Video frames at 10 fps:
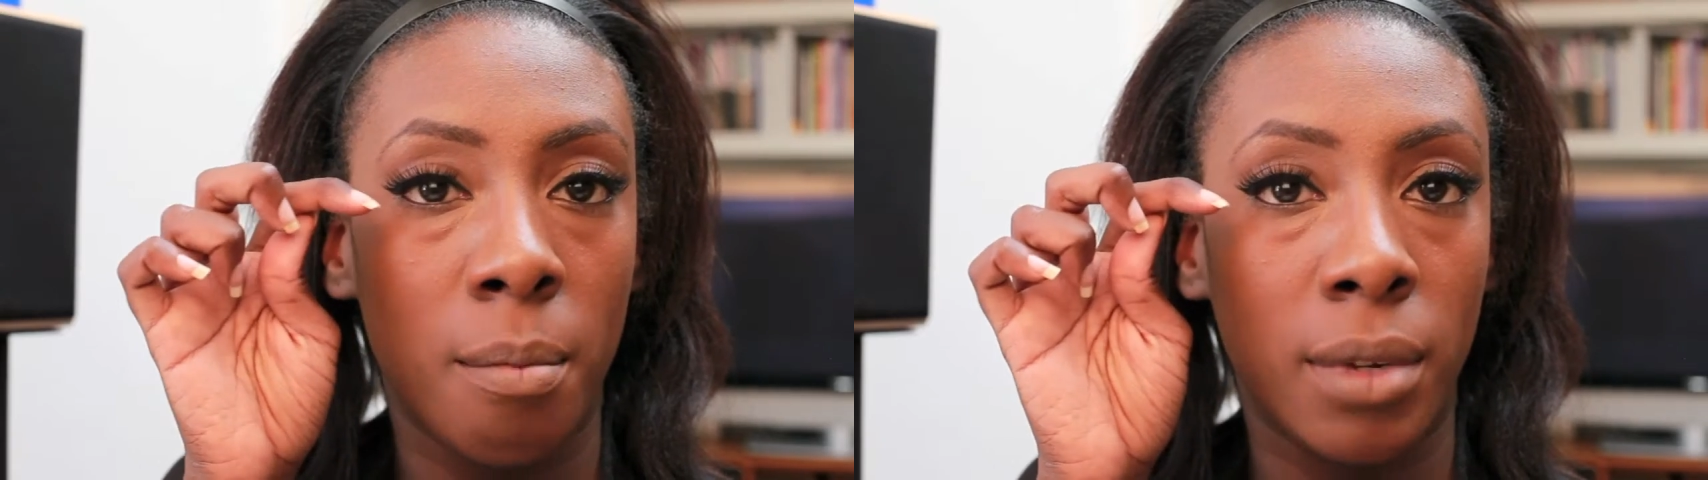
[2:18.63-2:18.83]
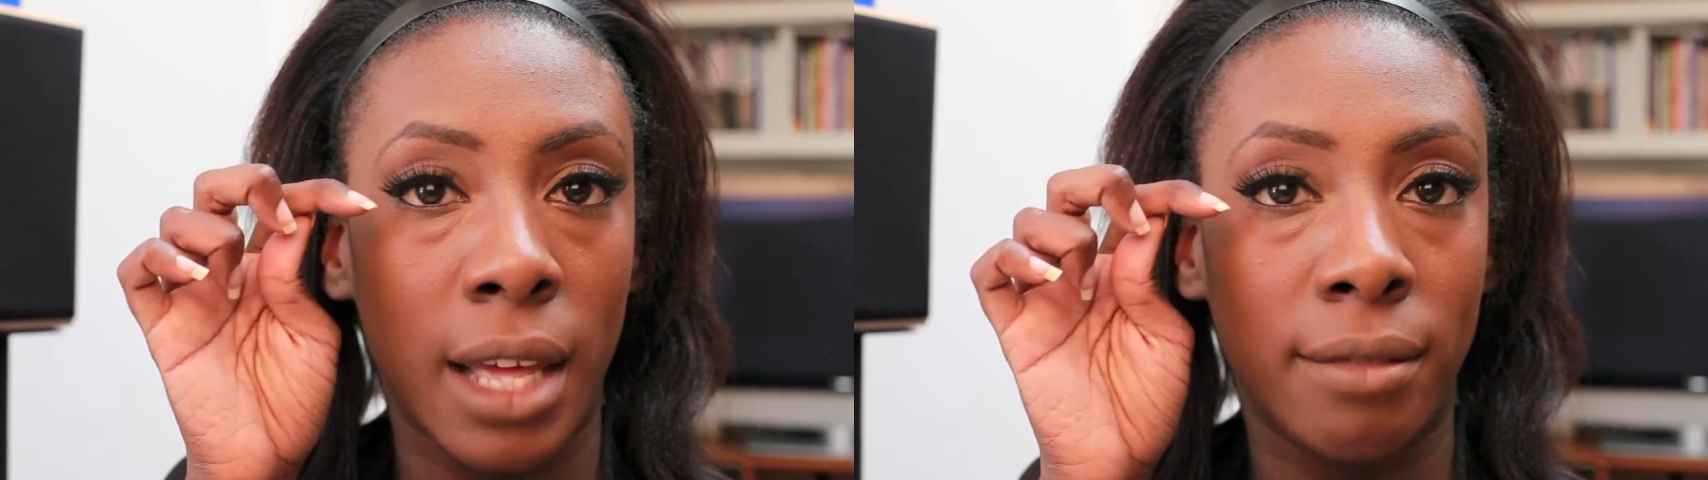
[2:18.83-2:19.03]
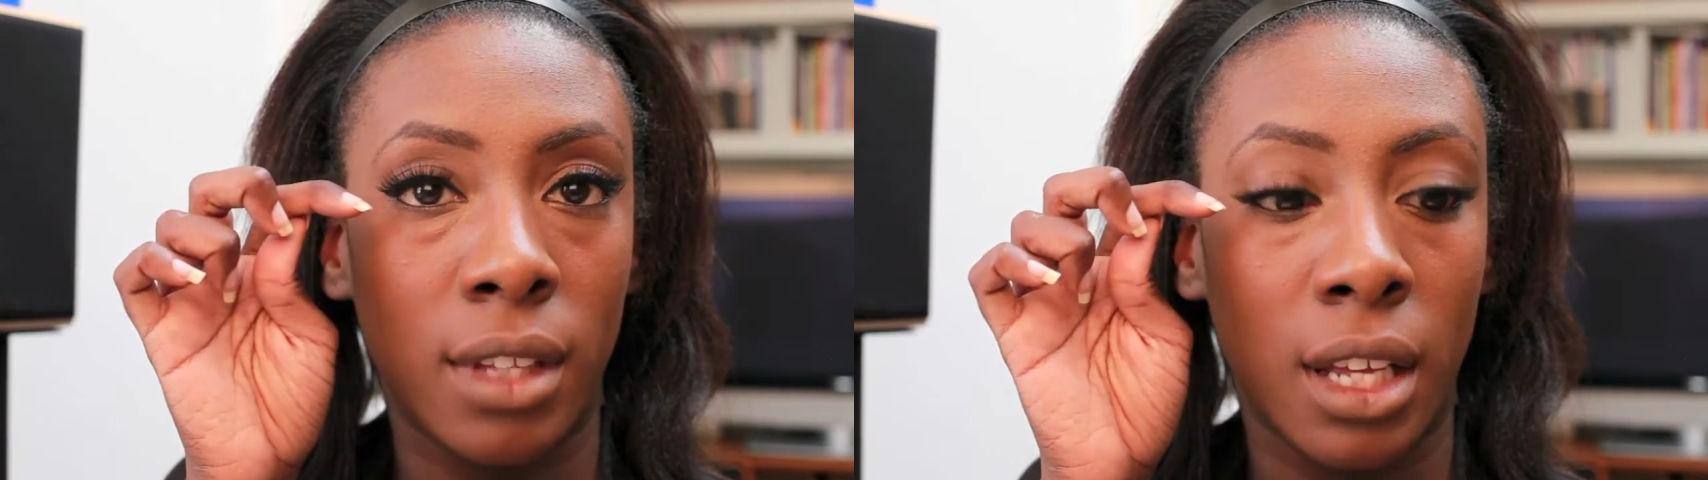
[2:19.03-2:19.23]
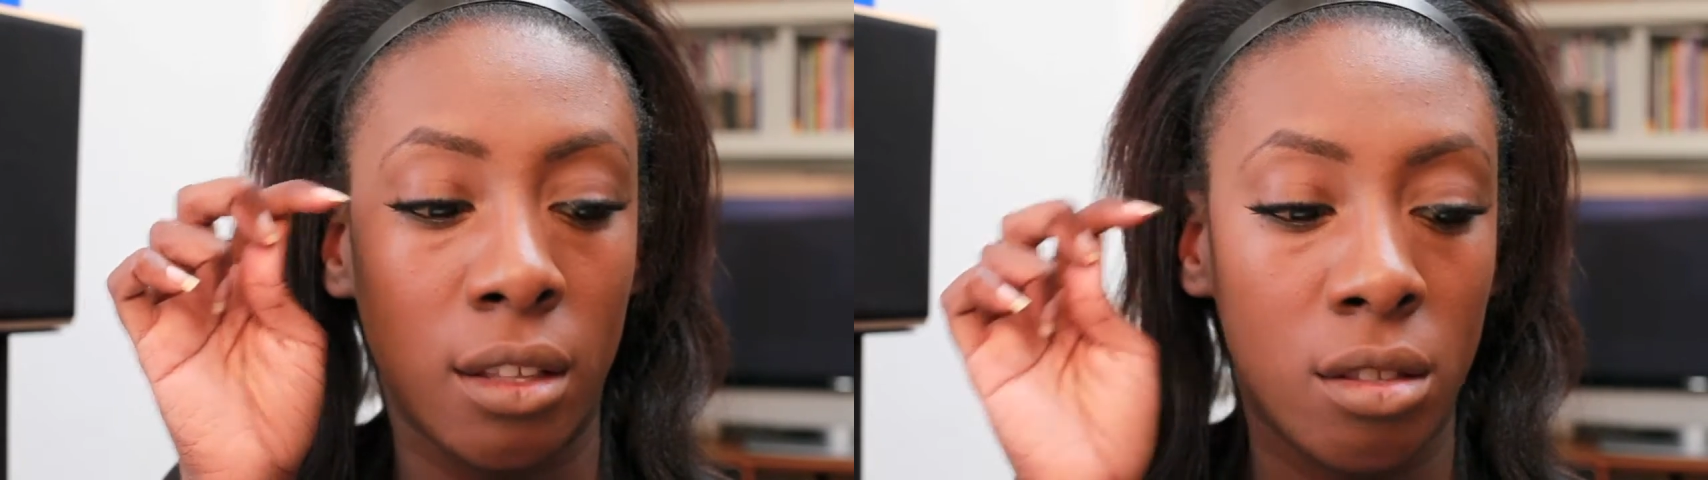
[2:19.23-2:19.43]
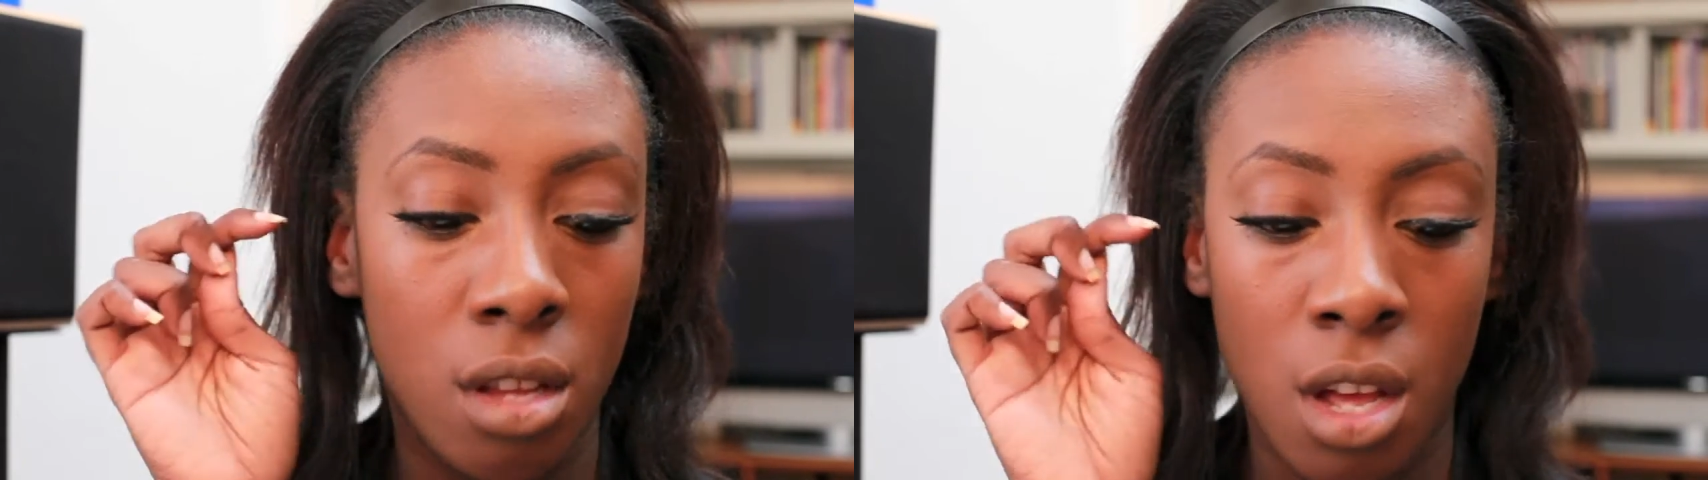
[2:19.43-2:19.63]
blend
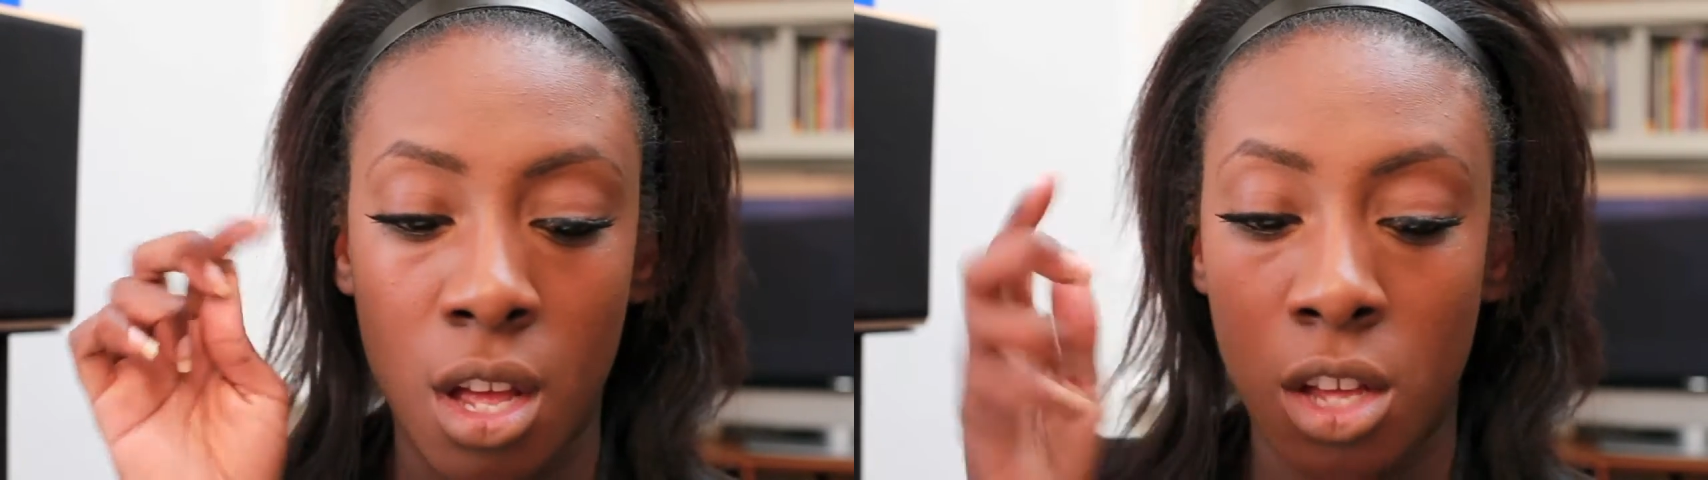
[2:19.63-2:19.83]
in.